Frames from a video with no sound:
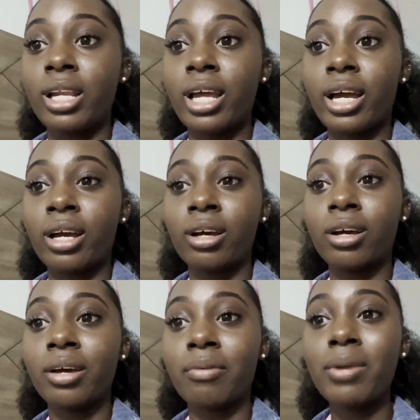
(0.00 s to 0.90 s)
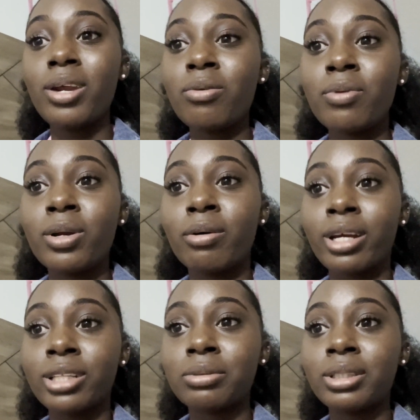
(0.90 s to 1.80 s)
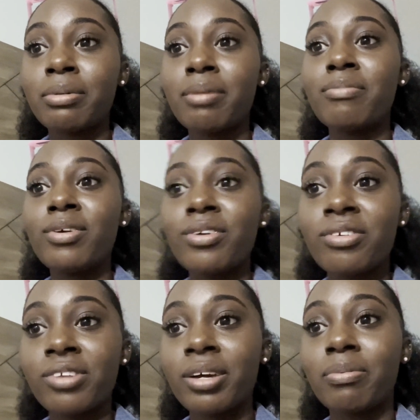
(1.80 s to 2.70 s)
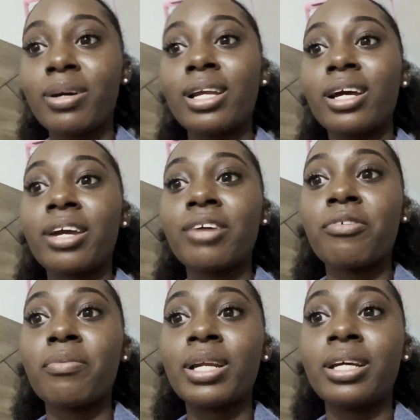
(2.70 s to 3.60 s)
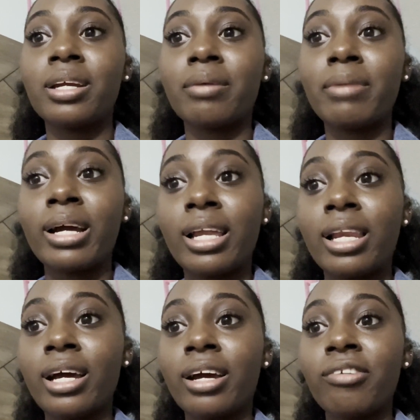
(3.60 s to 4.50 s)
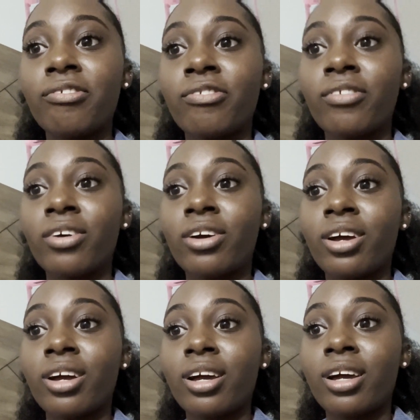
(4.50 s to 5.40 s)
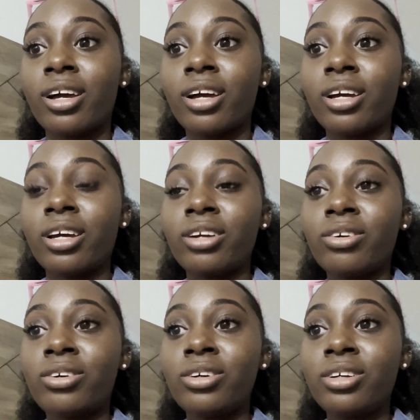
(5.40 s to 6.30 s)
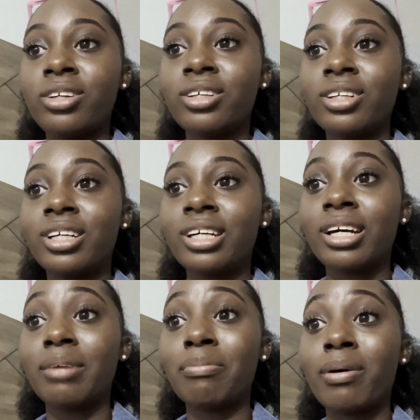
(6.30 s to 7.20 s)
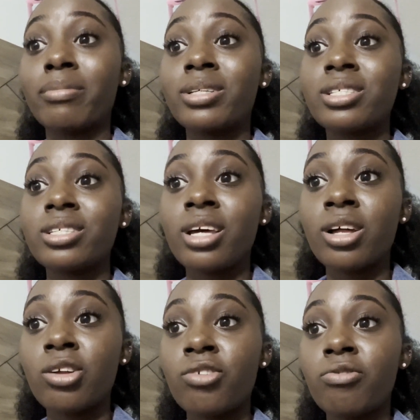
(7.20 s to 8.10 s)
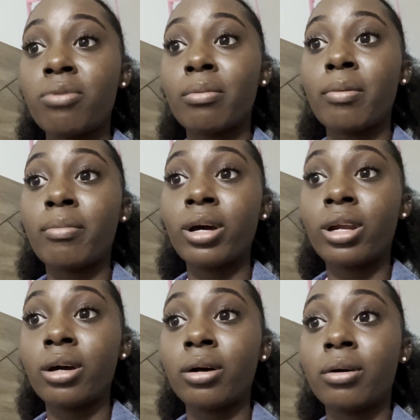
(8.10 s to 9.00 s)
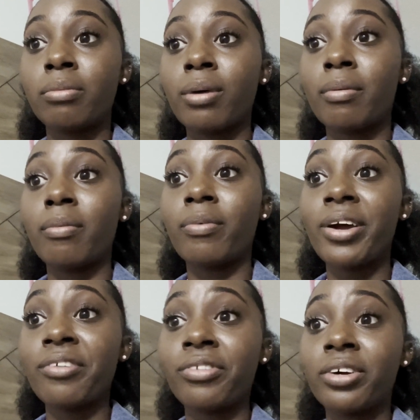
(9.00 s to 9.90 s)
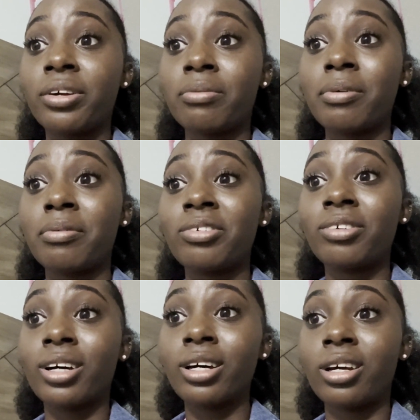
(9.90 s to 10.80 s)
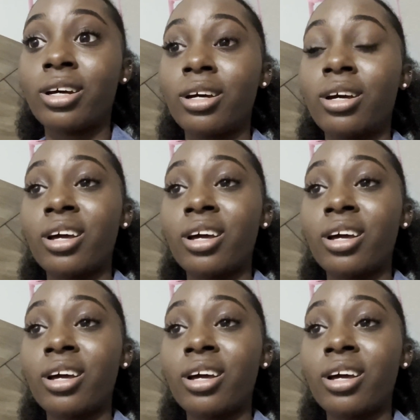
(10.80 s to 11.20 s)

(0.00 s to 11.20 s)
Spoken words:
Like I don't know about else, but it made me reflect on like everybody in my life, you know. For myself, for my mother, for my boyfriend, for my father.